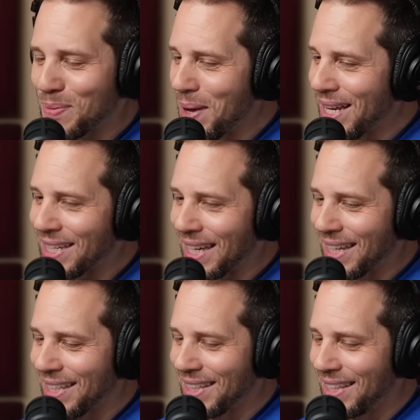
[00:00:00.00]
this is
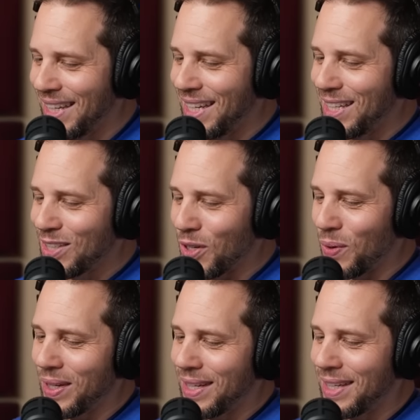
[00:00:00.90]
amazing.
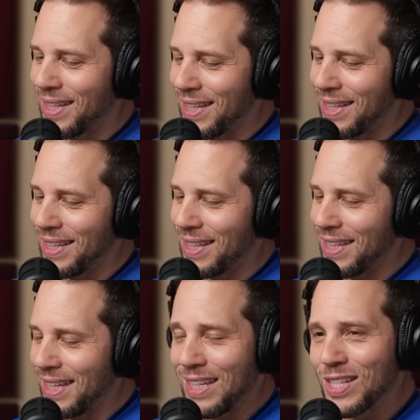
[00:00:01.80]
So
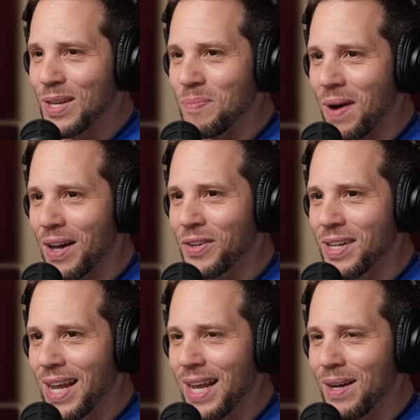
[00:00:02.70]
he's the
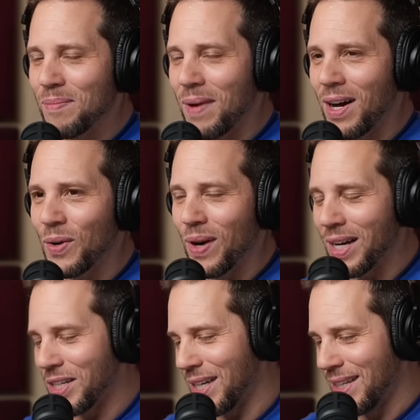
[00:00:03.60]
modern day
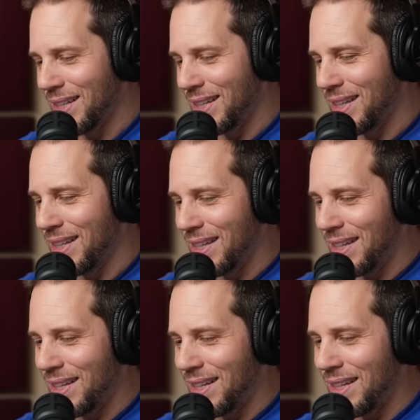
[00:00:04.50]
Maharaja.
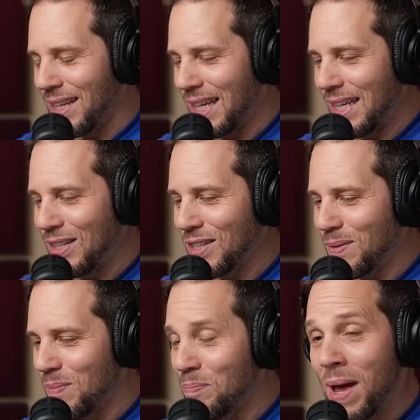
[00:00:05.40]

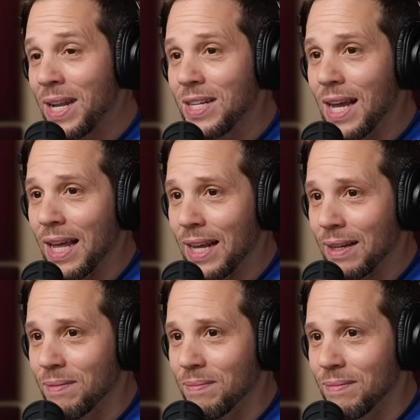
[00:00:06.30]
He's
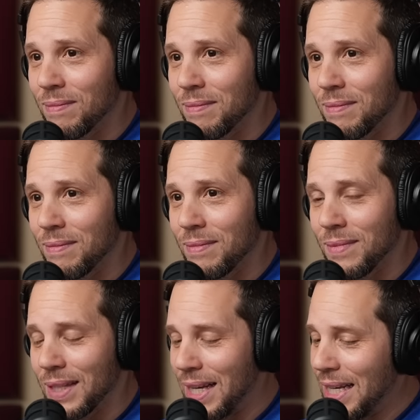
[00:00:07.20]
meditating
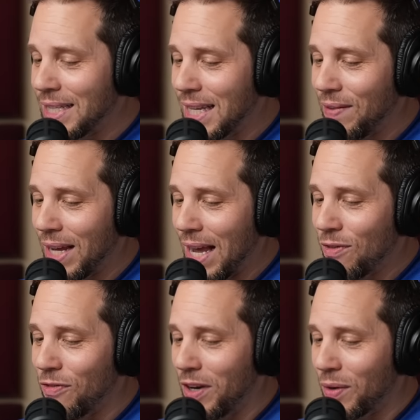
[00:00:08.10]
and he's giving
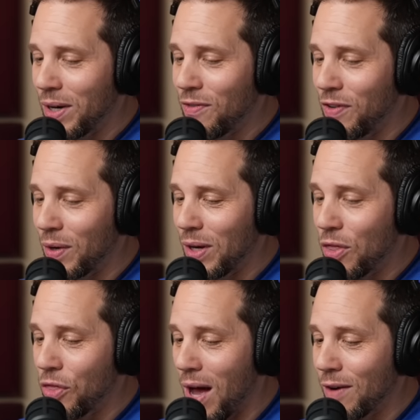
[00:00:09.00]
a very,
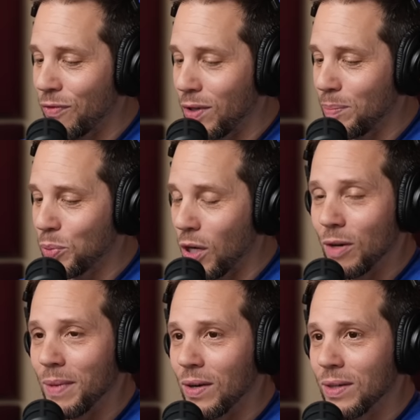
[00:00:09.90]
very thoughtful
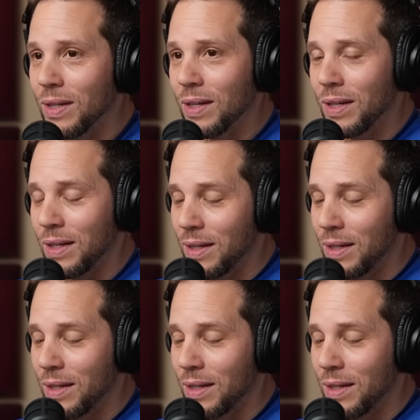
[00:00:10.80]
promo